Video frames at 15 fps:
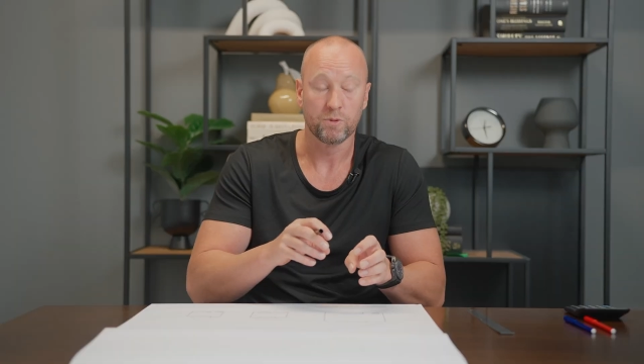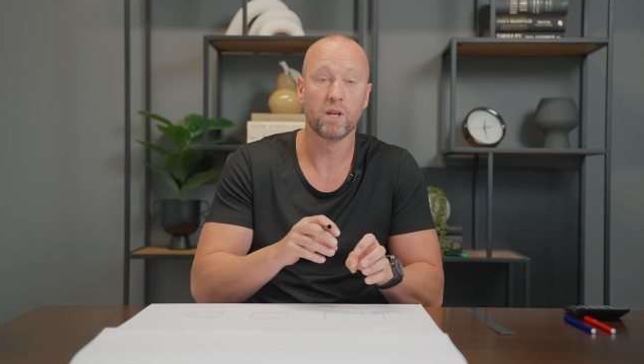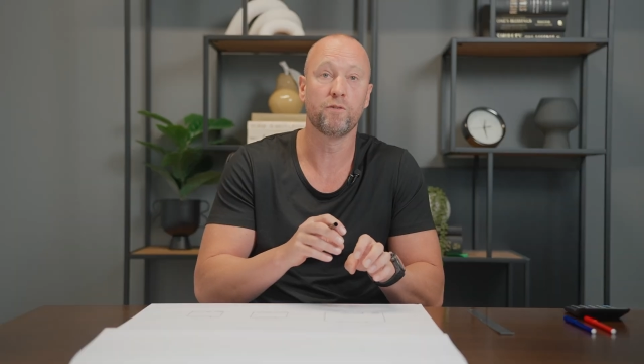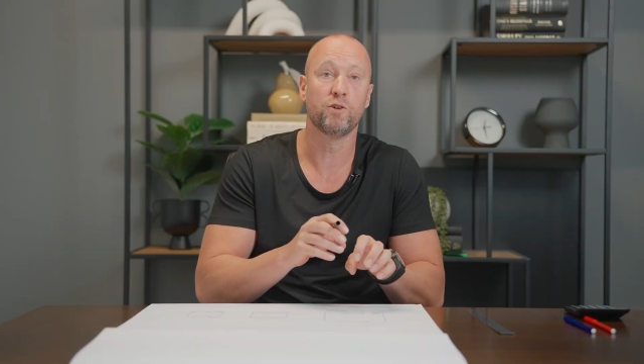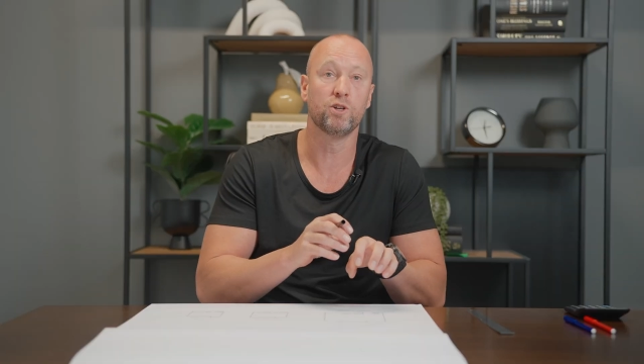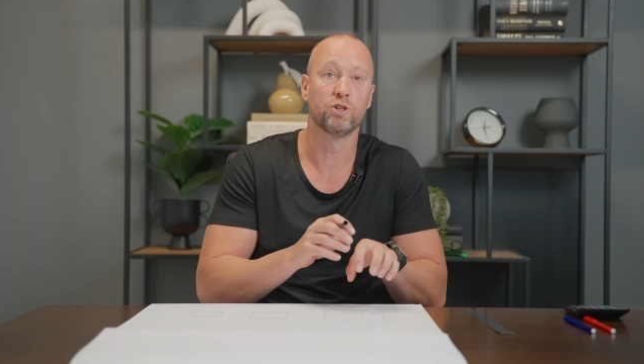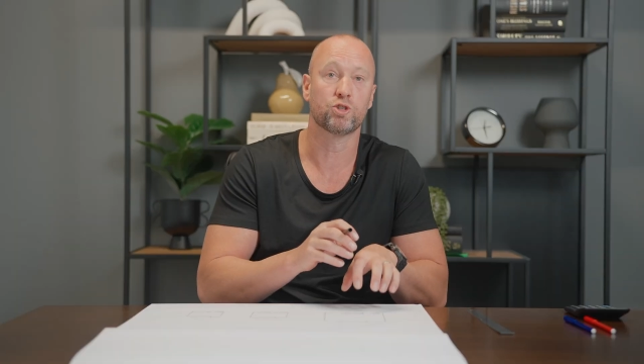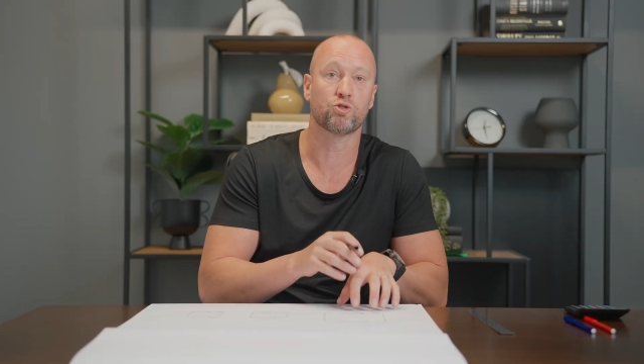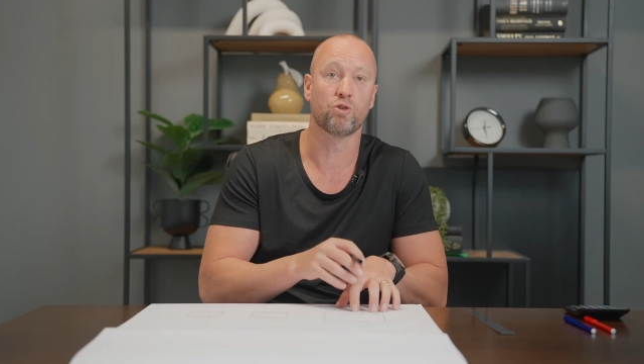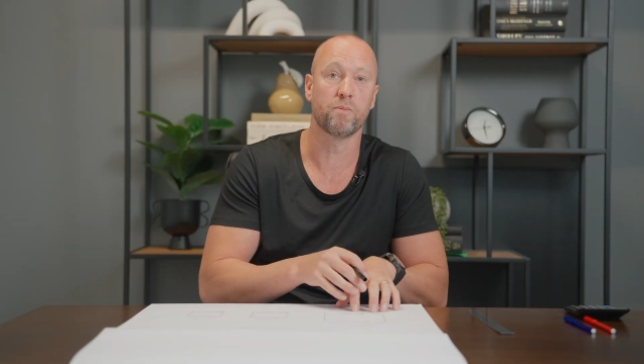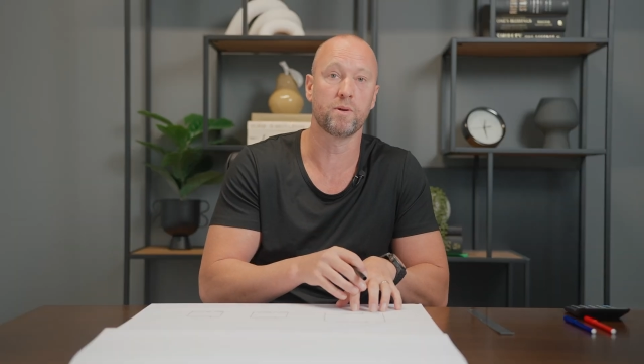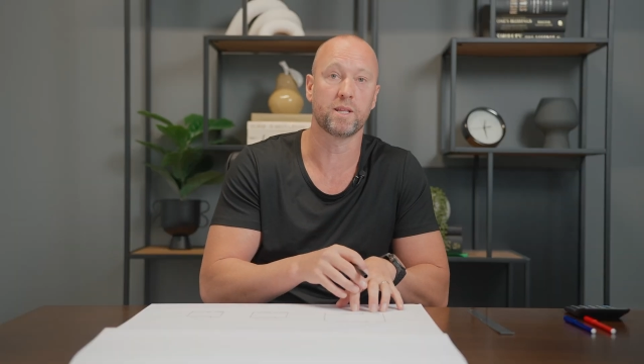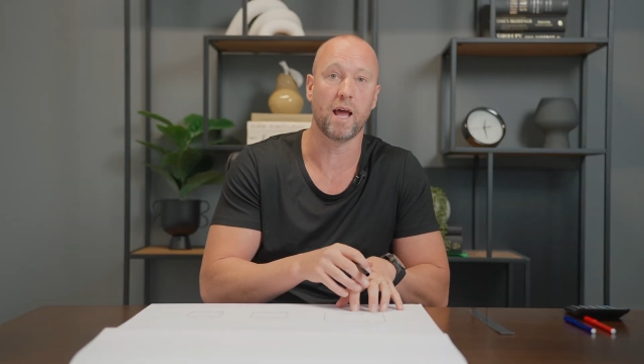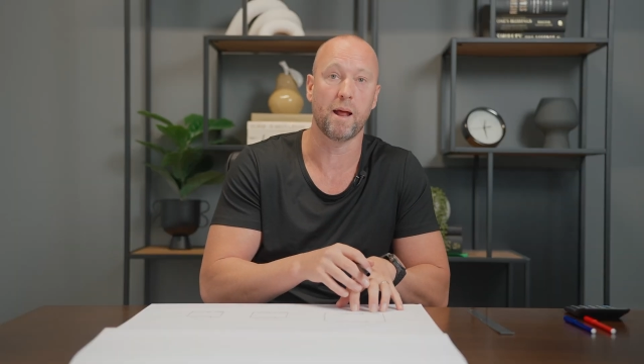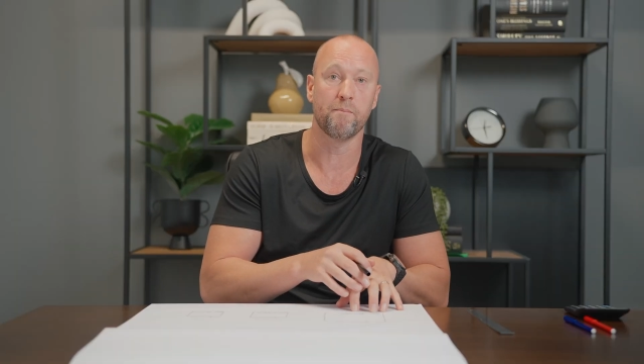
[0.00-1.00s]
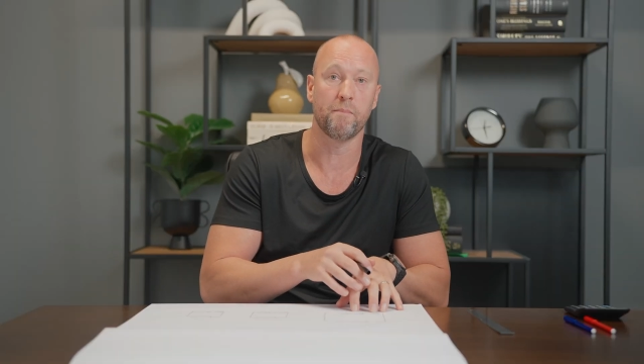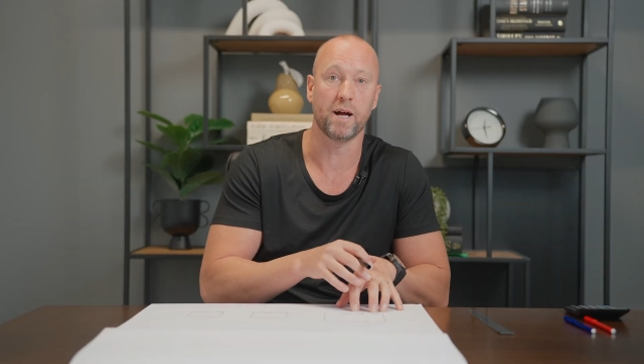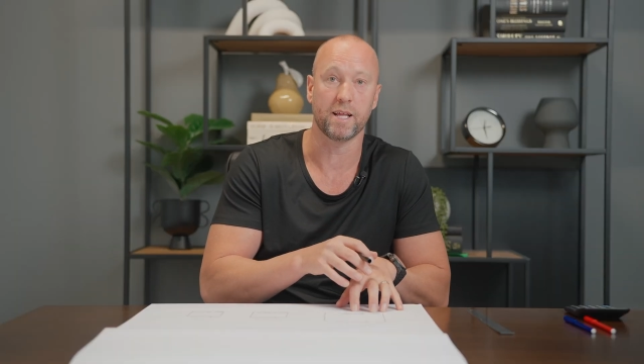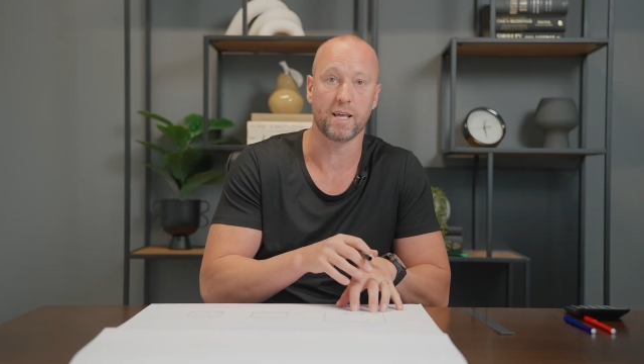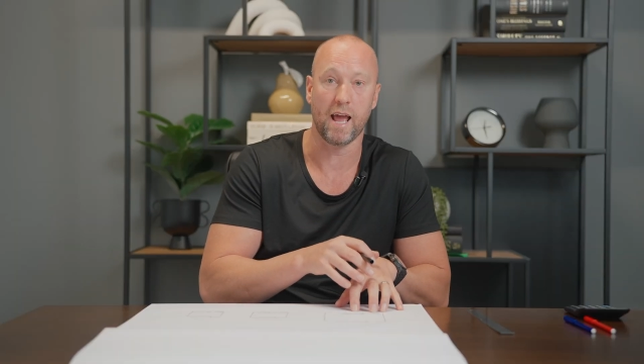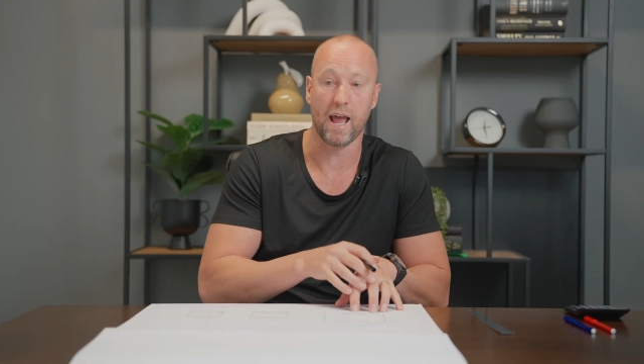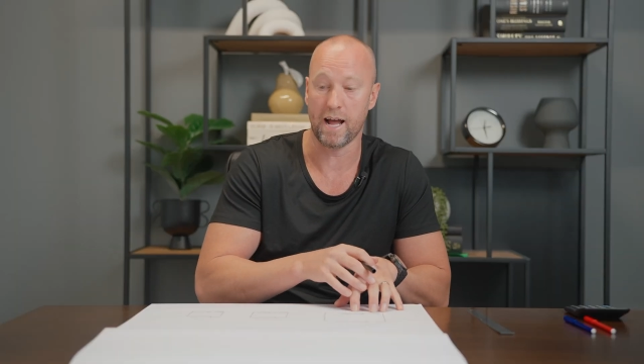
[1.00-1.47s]
If you distribute that
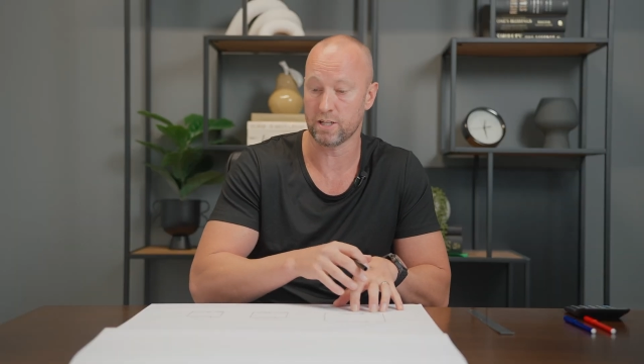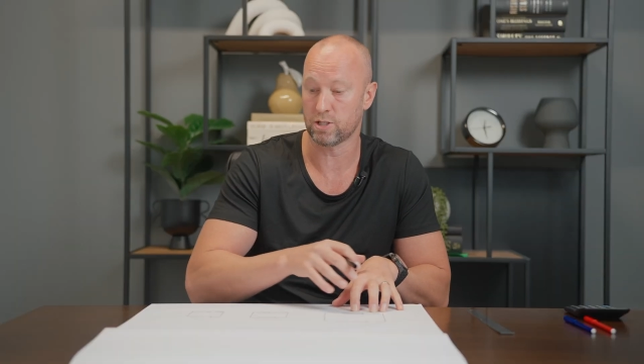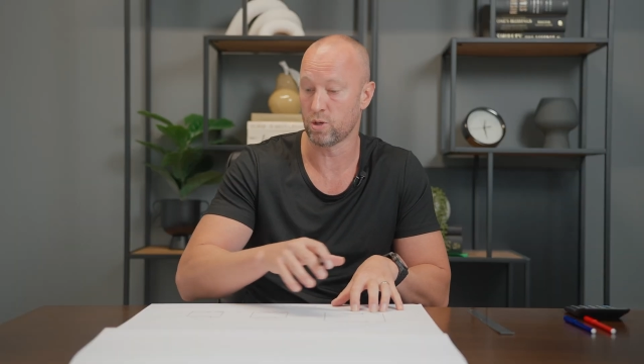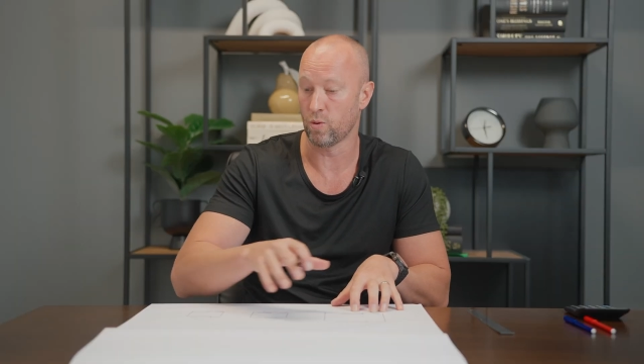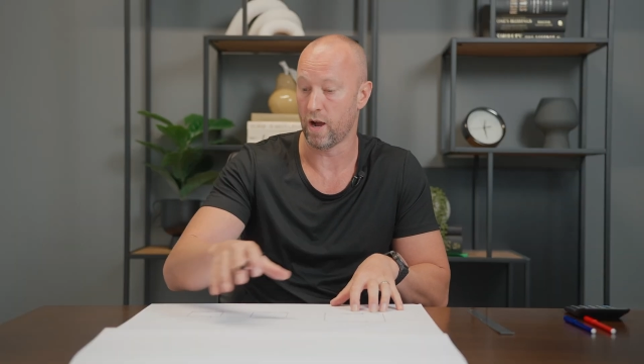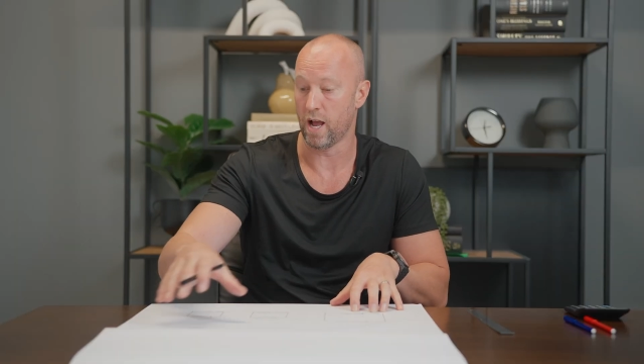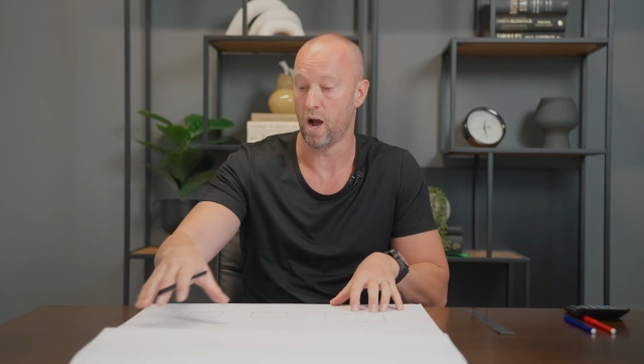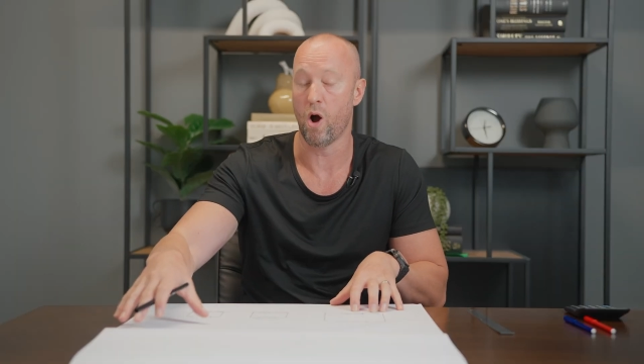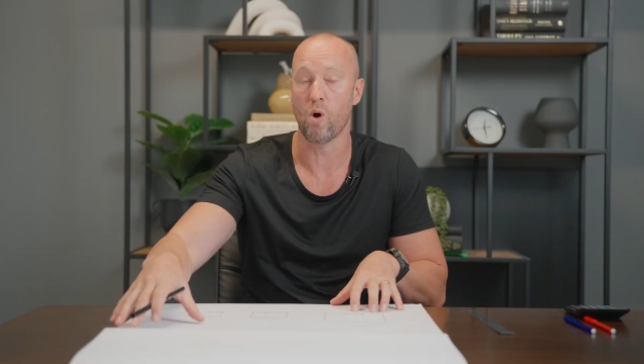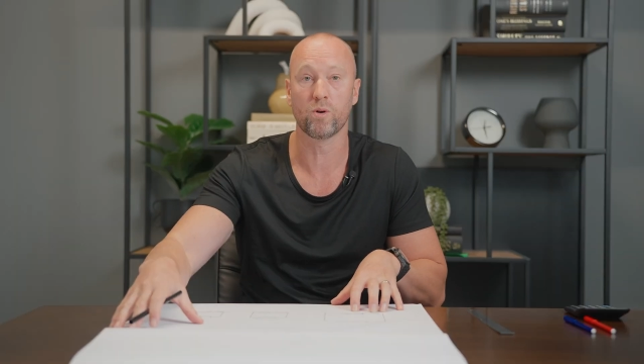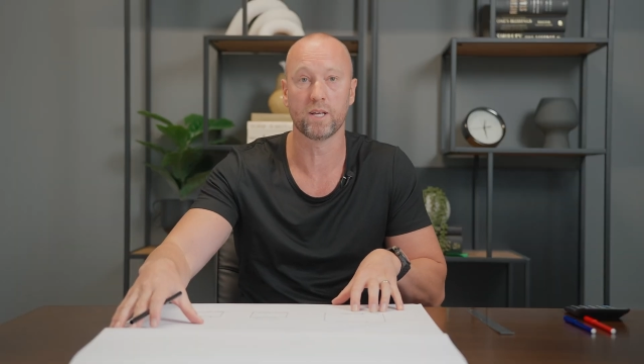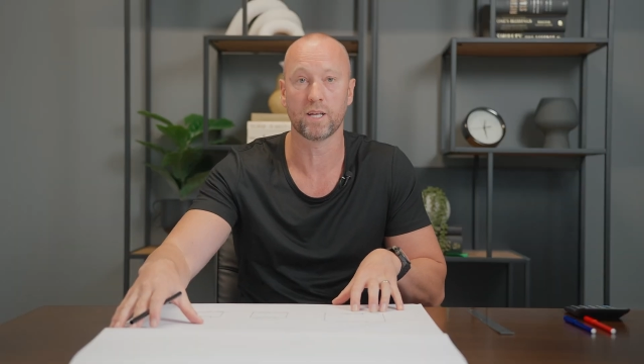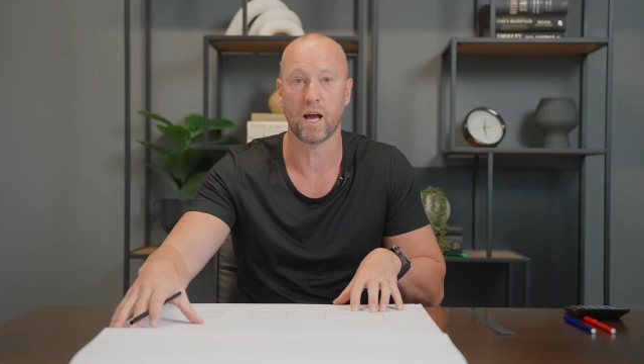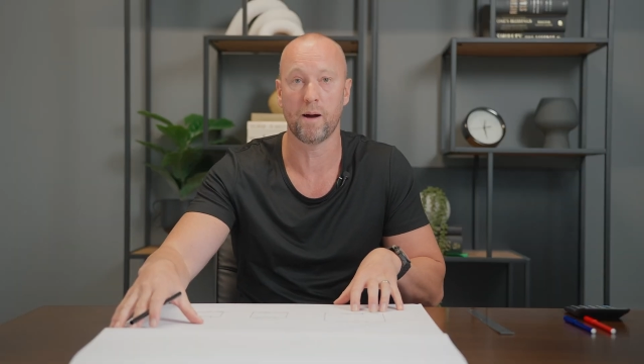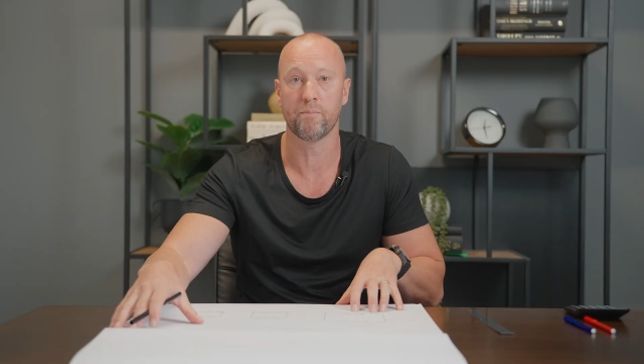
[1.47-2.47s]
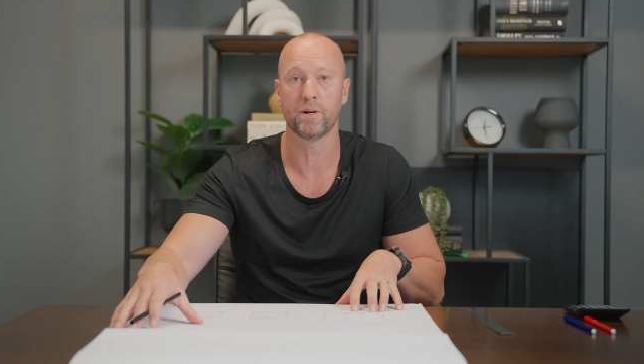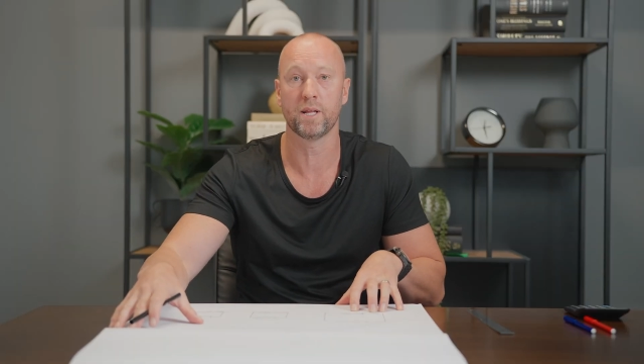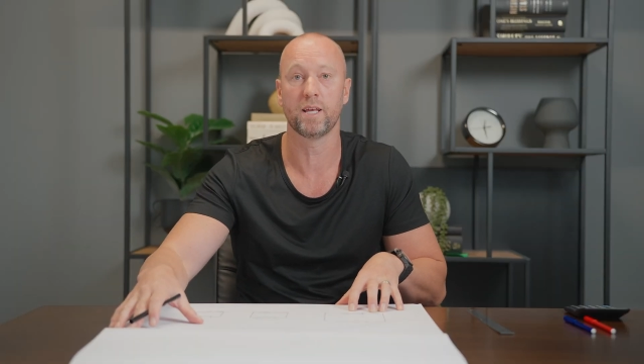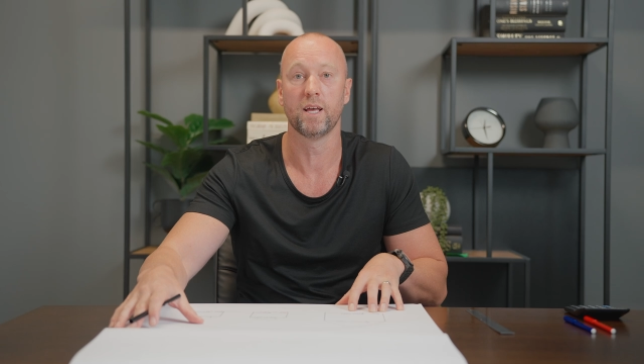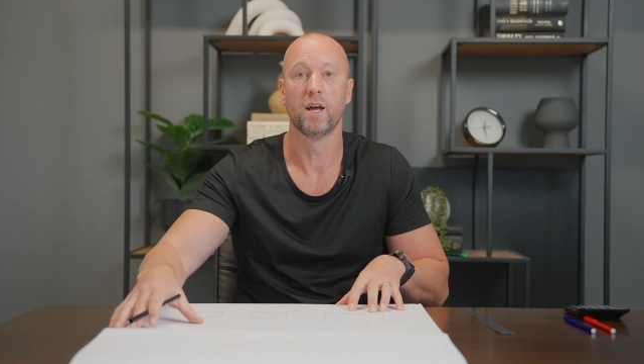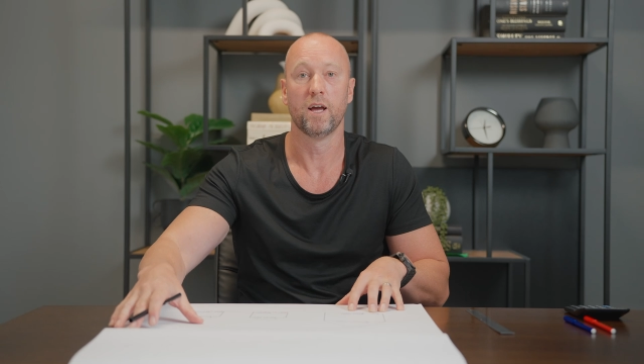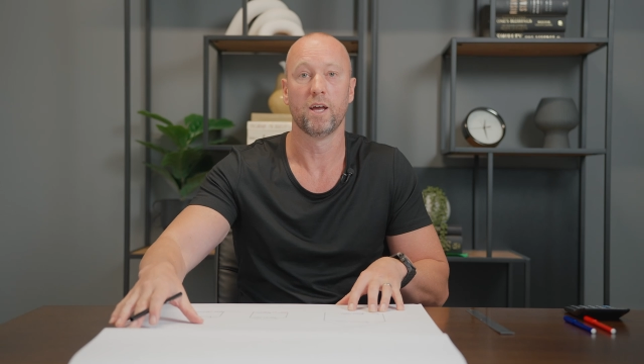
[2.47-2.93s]
money out to a holding company,